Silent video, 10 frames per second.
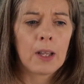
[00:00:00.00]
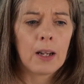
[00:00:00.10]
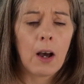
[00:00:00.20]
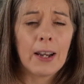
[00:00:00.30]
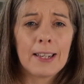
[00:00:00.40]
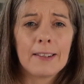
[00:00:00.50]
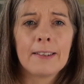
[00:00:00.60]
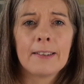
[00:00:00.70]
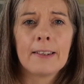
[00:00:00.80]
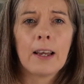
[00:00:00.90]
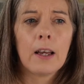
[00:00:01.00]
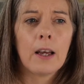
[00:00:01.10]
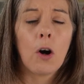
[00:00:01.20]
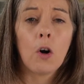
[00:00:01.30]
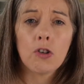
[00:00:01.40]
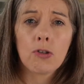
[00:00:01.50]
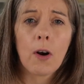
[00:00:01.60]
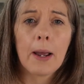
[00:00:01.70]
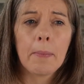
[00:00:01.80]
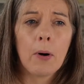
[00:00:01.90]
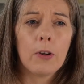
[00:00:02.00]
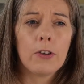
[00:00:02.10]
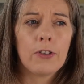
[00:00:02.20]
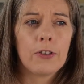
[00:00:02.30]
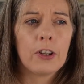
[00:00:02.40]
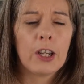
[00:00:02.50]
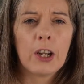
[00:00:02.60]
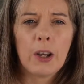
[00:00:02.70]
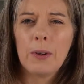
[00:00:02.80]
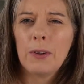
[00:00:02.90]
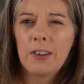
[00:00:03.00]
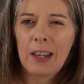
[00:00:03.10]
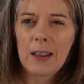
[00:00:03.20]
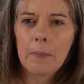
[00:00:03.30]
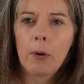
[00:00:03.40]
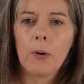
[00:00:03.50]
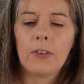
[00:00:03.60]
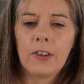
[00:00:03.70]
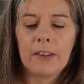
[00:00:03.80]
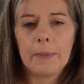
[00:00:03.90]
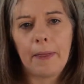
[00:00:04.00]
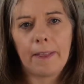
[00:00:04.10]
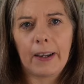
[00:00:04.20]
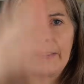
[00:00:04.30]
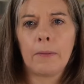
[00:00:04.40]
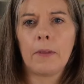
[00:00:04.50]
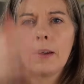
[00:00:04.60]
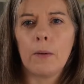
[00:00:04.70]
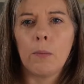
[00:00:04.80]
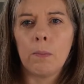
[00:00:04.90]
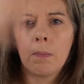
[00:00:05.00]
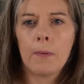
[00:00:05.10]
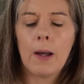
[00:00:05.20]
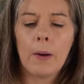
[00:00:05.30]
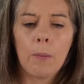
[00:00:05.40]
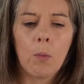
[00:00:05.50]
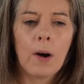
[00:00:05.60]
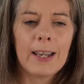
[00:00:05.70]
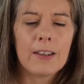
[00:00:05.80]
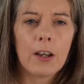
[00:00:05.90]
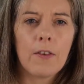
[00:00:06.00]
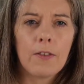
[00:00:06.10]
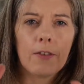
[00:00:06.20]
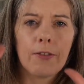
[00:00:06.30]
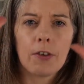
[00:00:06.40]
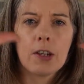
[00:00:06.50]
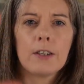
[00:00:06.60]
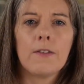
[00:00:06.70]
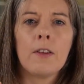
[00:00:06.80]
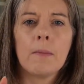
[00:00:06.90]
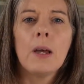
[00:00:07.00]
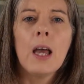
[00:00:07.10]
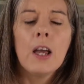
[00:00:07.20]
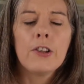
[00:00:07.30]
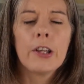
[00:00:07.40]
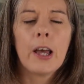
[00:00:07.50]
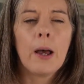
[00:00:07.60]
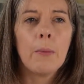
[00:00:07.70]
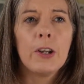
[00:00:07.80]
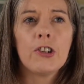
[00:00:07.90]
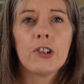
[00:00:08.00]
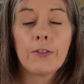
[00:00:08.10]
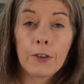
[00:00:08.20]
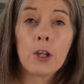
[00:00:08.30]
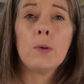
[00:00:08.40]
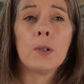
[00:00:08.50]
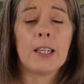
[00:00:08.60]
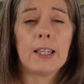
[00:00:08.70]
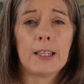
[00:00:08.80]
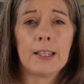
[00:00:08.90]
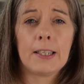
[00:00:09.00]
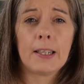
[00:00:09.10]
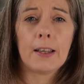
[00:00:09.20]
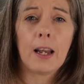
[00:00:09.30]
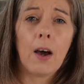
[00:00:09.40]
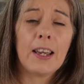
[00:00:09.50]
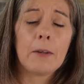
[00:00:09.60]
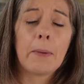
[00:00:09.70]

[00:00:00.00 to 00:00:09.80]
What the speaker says: lights on tripods. You know, you see the boxes with the white over the front of them, which diffuses the light